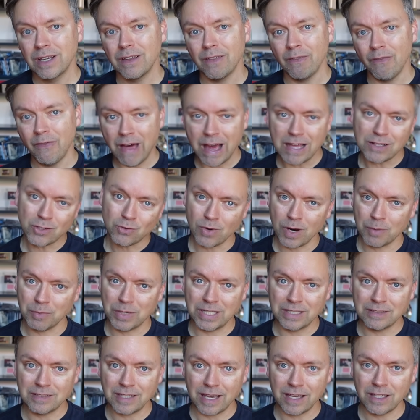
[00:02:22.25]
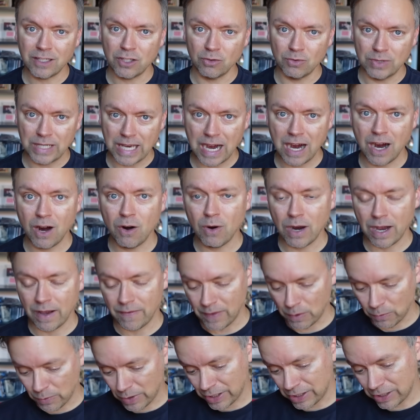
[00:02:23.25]
That's where I'm gonna take you now. And
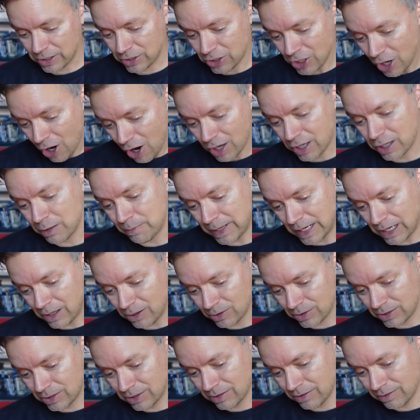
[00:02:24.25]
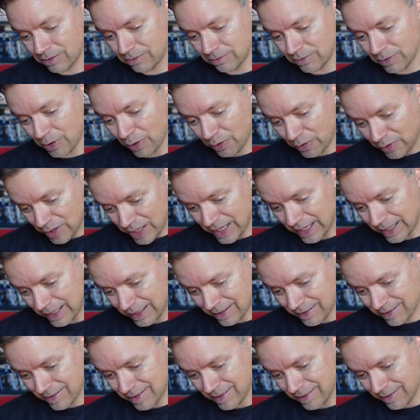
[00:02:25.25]
then we're gonna talk about the
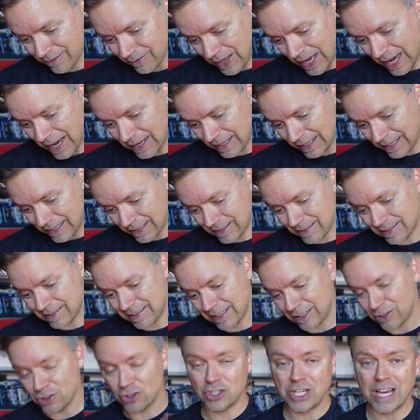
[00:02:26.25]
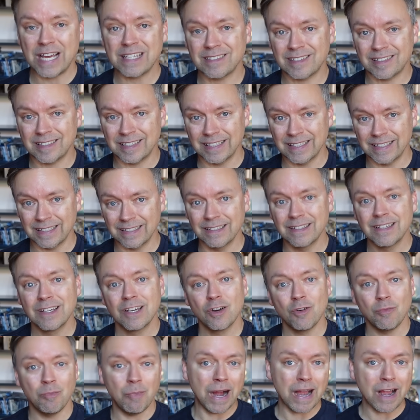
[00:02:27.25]
things that it's suggesting
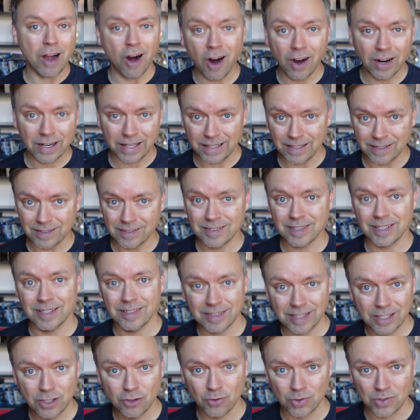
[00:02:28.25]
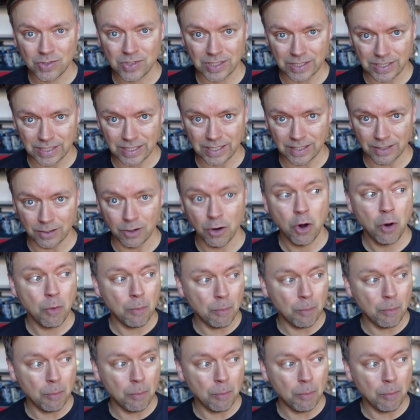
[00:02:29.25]
my audience is interested in.